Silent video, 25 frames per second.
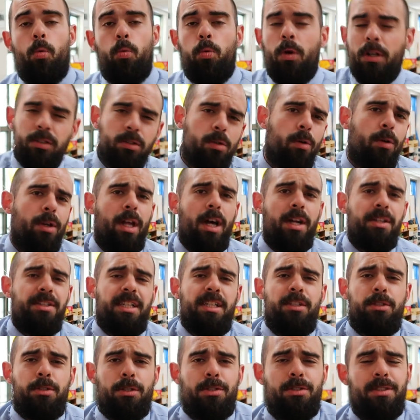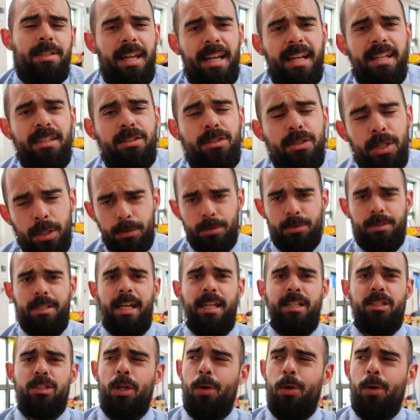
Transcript: What's going on, teachers? Today is Tuesday,